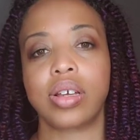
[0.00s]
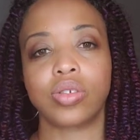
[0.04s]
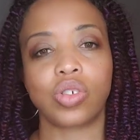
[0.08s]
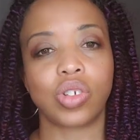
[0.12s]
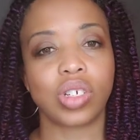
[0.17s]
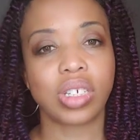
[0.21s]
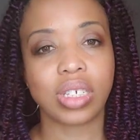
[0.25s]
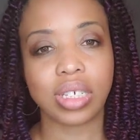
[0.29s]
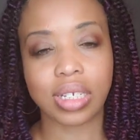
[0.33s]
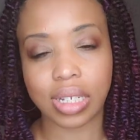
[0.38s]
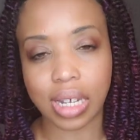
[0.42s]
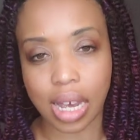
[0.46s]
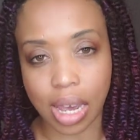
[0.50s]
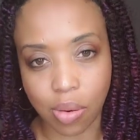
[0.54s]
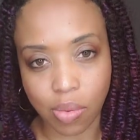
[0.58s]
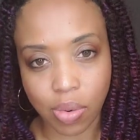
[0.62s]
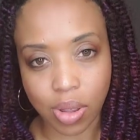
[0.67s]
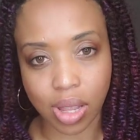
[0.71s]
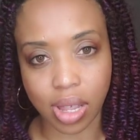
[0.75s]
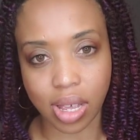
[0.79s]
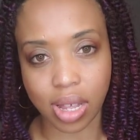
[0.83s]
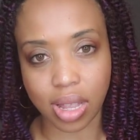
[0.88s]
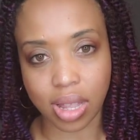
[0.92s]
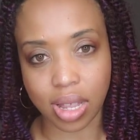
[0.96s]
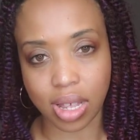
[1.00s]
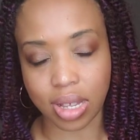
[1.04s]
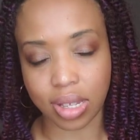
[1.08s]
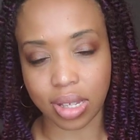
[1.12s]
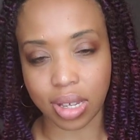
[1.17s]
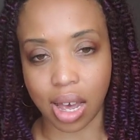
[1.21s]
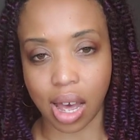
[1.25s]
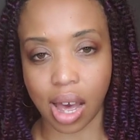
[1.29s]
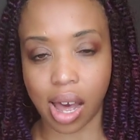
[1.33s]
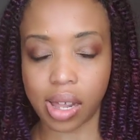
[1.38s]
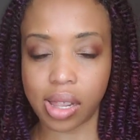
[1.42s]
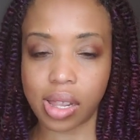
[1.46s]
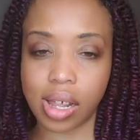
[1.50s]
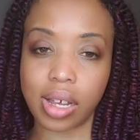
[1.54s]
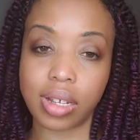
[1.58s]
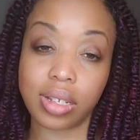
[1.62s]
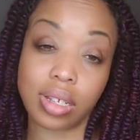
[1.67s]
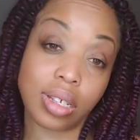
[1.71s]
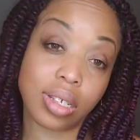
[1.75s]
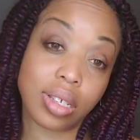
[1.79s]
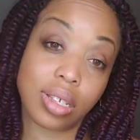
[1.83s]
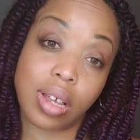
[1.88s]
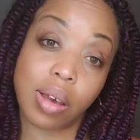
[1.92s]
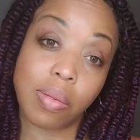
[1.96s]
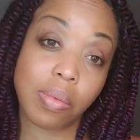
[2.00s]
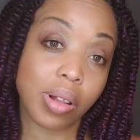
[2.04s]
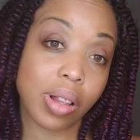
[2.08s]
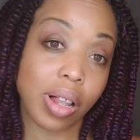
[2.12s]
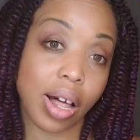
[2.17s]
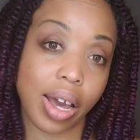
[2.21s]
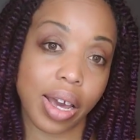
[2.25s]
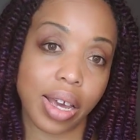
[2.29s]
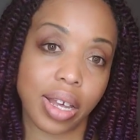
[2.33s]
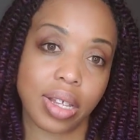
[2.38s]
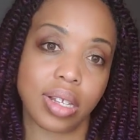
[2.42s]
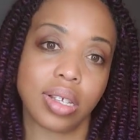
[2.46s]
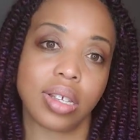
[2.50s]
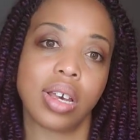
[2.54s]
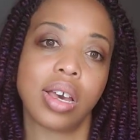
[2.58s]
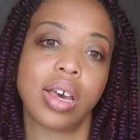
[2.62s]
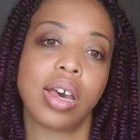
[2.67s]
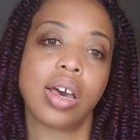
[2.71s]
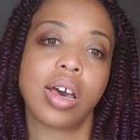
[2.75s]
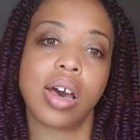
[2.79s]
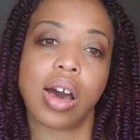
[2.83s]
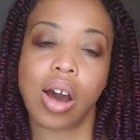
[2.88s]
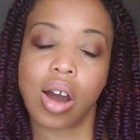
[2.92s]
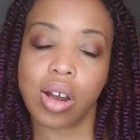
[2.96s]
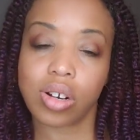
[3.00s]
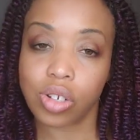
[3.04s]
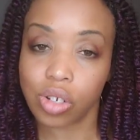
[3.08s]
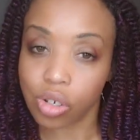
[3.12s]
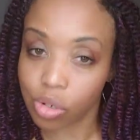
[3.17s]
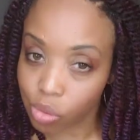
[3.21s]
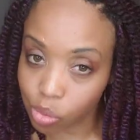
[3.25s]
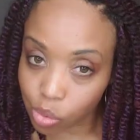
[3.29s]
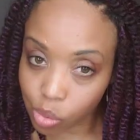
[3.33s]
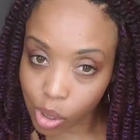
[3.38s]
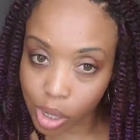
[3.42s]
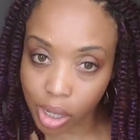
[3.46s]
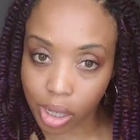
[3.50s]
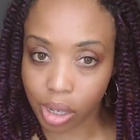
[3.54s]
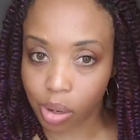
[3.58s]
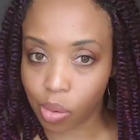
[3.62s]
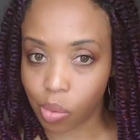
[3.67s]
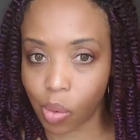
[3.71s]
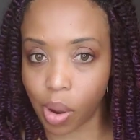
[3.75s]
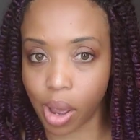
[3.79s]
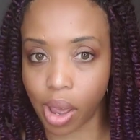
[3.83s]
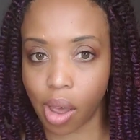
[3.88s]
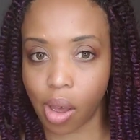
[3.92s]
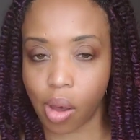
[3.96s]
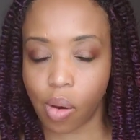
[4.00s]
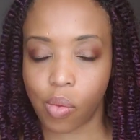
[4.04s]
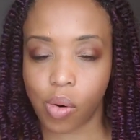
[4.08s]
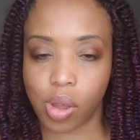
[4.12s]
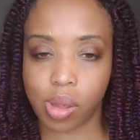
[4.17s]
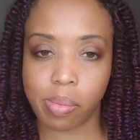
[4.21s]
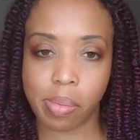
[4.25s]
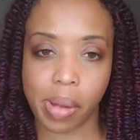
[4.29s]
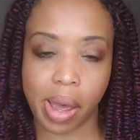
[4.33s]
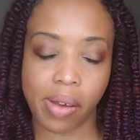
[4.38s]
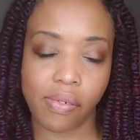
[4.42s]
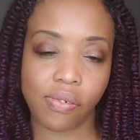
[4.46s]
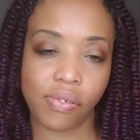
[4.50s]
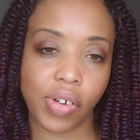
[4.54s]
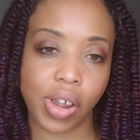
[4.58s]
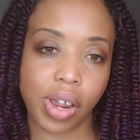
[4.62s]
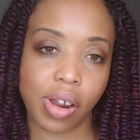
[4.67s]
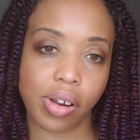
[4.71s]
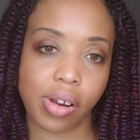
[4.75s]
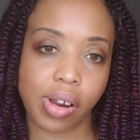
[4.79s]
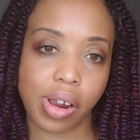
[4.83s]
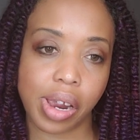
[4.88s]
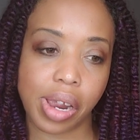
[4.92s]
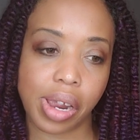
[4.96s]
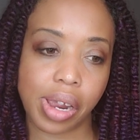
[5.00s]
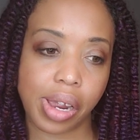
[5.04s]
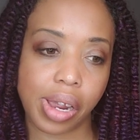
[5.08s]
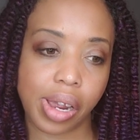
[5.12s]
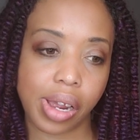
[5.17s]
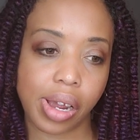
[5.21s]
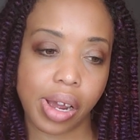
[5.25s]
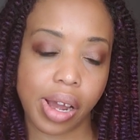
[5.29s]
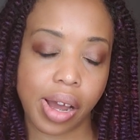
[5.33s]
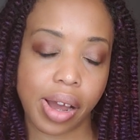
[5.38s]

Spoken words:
just stay within these guidelines, and some clients do really well with my very